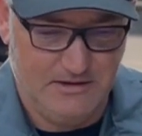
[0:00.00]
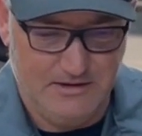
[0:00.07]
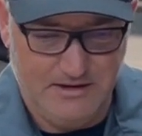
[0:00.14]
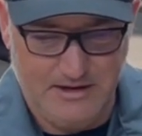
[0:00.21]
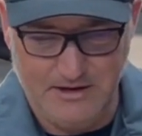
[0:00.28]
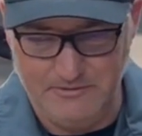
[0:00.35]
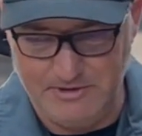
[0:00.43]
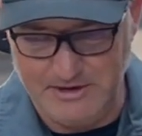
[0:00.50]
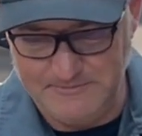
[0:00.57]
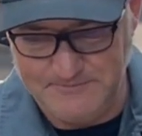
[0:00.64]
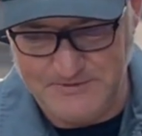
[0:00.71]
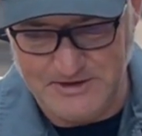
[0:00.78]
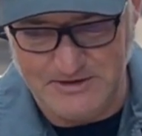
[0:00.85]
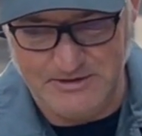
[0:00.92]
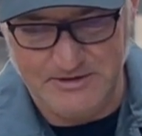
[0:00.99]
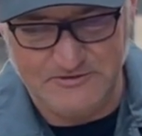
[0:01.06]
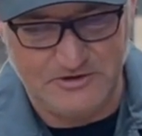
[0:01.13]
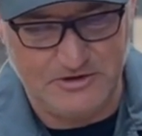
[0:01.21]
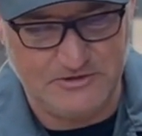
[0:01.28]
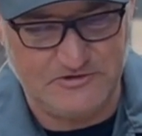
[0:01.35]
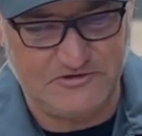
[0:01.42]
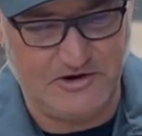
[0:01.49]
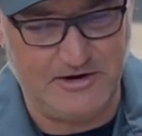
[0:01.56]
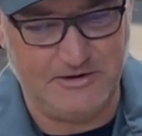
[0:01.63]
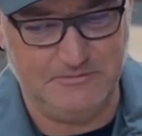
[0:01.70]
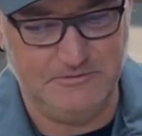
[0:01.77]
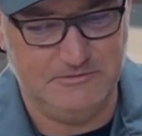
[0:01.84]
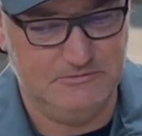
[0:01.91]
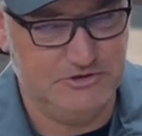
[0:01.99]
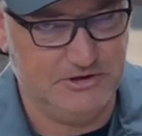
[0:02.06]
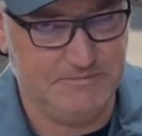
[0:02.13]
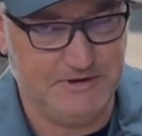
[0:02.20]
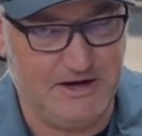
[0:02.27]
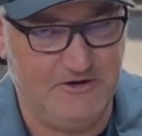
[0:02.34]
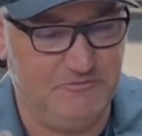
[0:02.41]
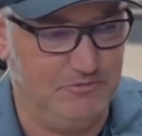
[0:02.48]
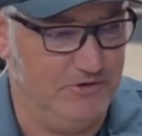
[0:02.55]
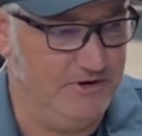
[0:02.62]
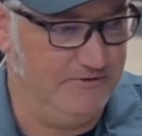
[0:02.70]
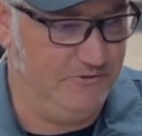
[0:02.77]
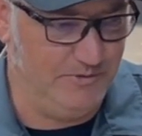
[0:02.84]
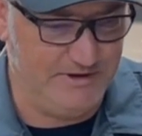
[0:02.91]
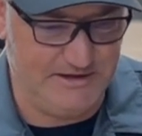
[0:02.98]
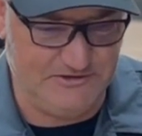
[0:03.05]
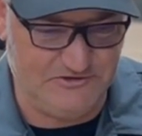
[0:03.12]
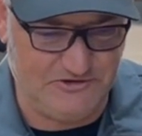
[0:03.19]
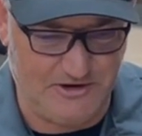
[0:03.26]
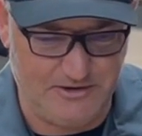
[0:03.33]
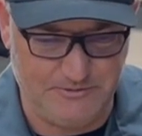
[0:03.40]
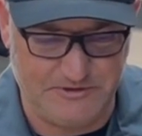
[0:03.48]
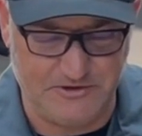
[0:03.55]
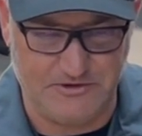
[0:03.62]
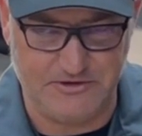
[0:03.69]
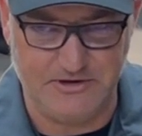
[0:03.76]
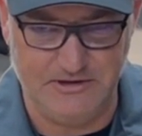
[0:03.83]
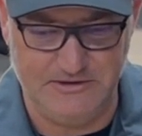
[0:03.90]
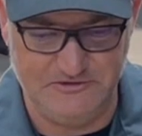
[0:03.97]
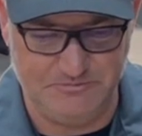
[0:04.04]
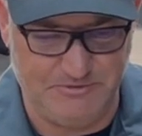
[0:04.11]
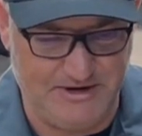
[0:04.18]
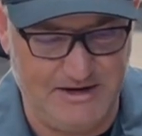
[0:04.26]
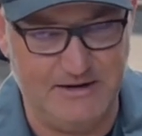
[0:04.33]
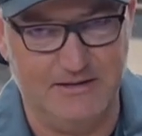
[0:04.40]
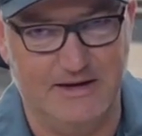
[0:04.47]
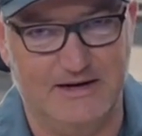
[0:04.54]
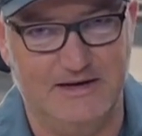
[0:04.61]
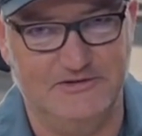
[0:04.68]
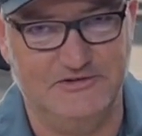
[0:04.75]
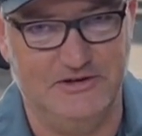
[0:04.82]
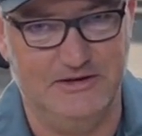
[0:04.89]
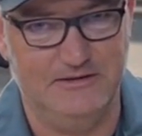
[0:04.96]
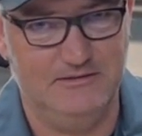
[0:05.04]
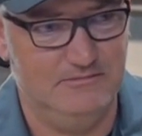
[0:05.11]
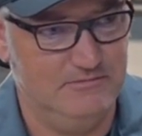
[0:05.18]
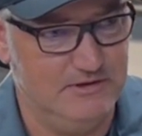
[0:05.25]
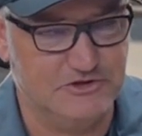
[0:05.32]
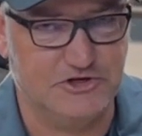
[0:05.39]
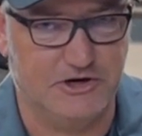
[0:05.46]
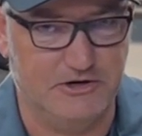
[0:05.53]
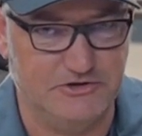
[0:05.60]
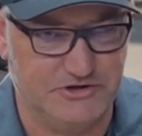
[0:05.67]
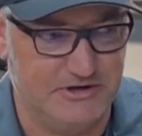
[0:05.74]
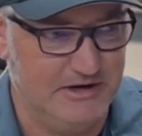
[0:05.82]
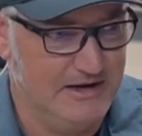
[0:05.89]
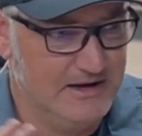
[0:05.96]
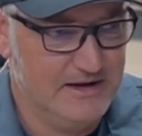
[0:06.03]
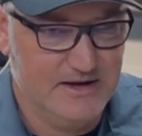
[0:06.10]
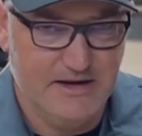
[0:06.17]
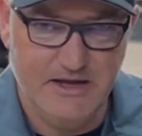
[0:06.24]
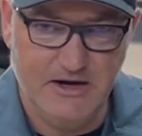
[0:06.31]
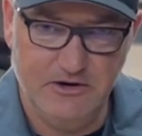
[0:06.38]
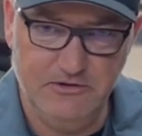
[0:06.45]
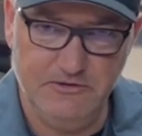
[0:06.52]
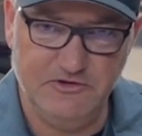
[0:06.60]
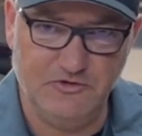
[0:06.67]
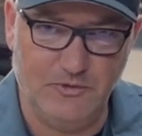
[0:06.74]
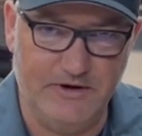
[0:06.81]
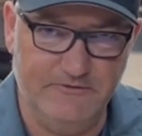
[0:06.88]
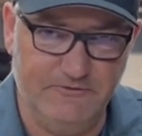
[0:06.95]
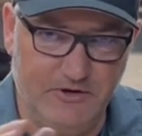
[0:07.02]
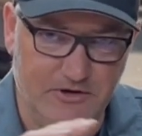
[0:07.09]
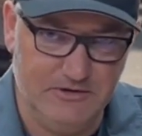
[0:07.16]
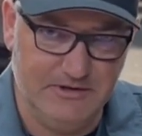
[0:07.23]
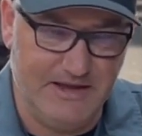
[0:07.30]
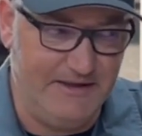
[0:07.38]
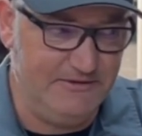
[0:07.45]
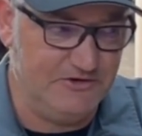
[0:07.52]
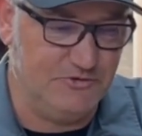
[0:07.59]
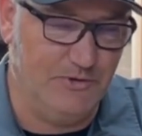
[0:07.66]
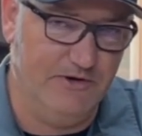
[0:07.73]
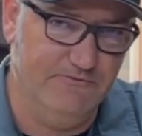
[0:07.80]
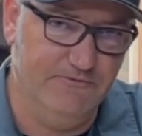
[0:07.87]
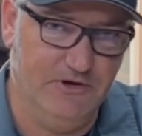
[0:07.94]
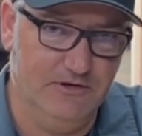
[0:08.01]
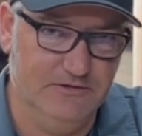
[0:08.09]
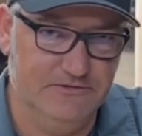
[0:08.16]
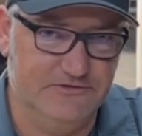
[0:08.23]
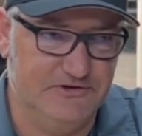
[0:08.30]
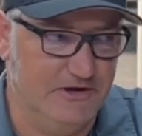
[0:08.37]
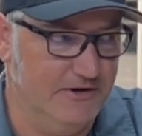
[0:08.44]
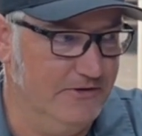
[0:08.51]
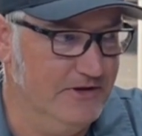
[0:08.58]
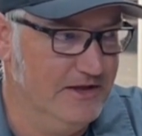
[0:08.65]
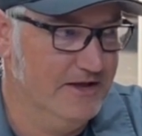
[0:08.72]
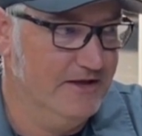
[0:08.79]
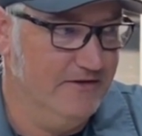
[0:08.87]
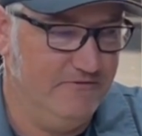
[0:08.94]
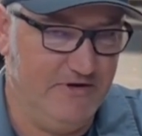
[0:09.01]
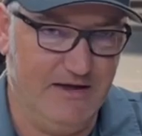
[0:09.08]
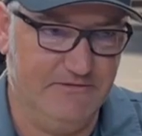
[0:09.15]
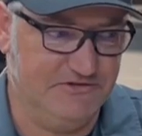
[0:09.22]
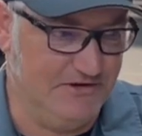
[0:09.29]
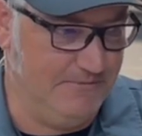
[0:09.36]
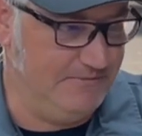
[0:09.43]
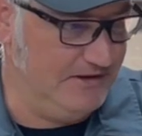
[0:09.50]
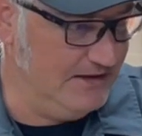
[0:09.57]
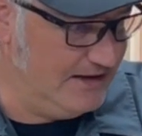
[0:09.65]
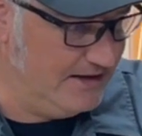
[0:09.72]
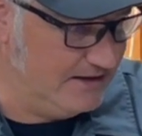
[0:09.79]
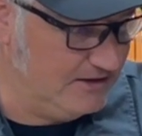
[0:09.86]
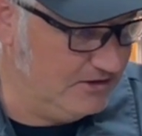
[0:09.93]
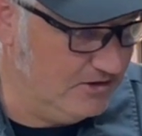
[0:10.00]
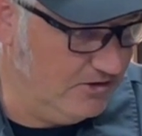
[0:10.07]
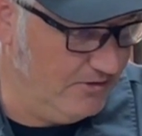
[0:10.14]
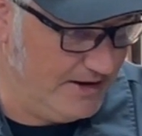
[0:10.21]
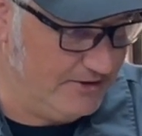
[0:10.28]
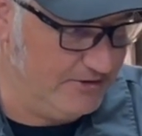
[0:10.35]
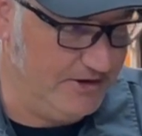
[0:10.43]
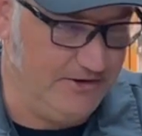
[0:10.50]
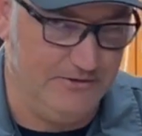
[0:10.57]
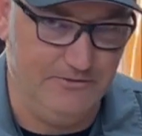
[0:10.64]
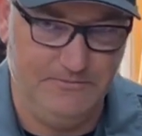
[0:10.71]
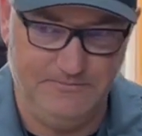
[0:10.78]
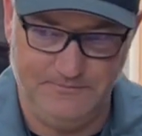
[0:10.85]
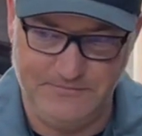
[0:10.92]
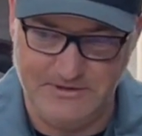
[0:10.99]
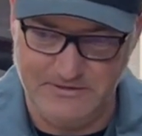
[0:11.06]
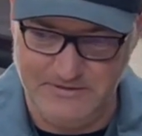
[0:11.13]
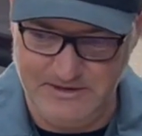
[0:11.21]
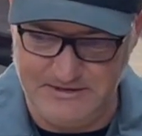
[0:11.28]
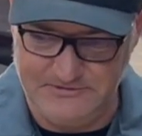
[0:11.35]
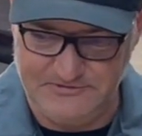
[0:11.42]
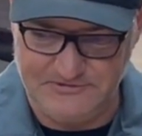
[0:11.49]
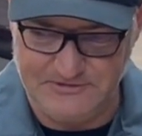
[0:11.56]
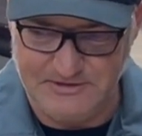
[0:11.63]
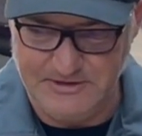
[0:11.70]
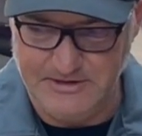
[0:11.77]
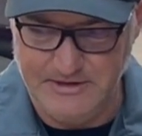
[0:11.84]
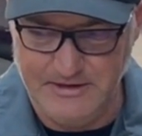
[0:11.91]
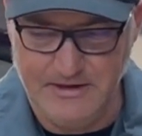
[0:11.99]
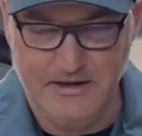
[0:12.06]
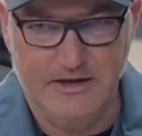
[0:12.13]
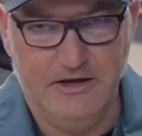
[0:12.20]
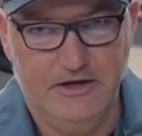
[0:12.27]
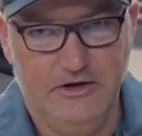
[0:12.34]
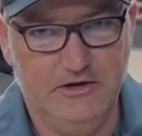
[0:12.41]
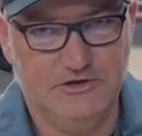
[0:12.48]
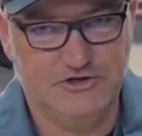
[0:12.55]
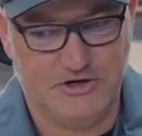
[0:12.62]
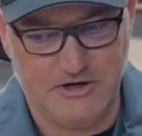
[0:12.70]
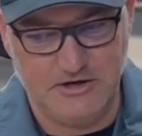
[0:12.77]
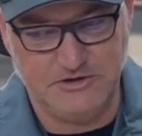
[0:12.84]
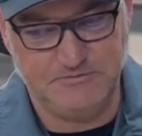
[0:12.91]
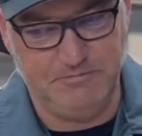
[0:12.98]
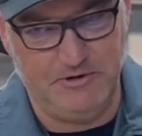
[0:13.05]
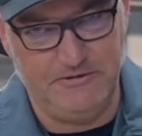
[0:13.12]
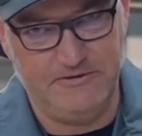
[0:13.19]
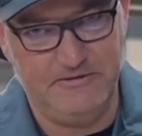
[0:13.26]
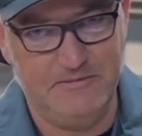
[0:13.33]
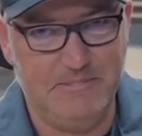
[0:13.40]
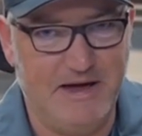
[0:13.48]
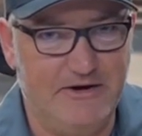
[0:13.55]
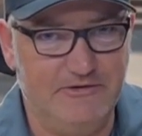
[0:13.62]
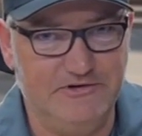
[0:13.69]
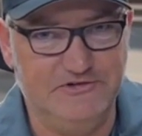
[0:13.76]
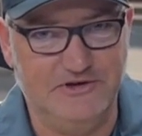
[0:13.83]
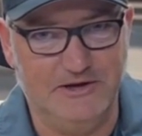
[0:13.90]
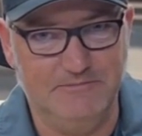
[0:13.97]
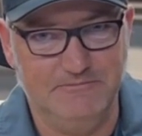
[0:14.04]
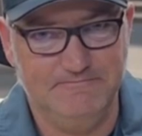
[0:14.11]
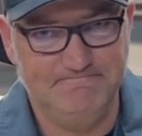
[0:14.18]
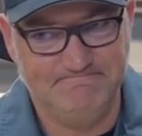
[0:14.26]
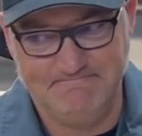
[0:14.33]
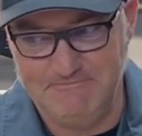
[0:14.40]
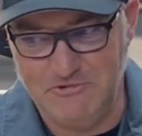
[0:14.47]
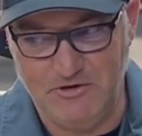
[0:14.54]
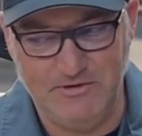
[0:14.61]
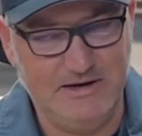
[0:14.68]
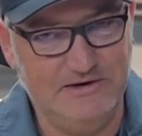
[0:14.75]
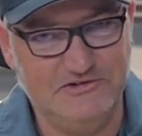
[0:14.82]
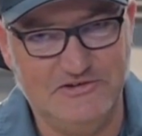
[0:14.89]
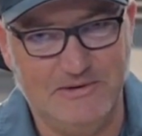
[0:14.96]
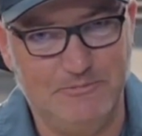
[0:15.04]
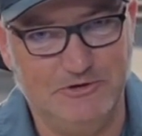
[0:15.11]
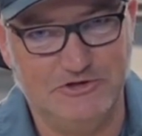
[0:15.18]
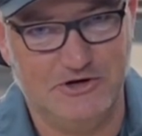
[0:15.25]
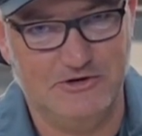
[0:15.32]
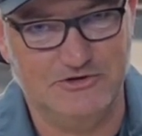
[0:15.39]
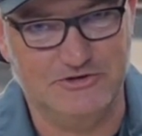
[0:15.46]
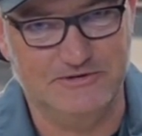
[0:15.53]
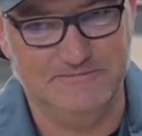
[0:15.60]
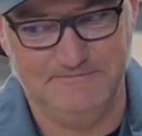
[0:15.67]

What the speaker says: Anyway, it's a good jumping off point if you want to get started with the Hercules brand. And like I said, the charger, it'll do the 20 volt and the 12 volt. So if you have something like, I don't know, this, you can charge both of the batteries up. Don't need a separate charger.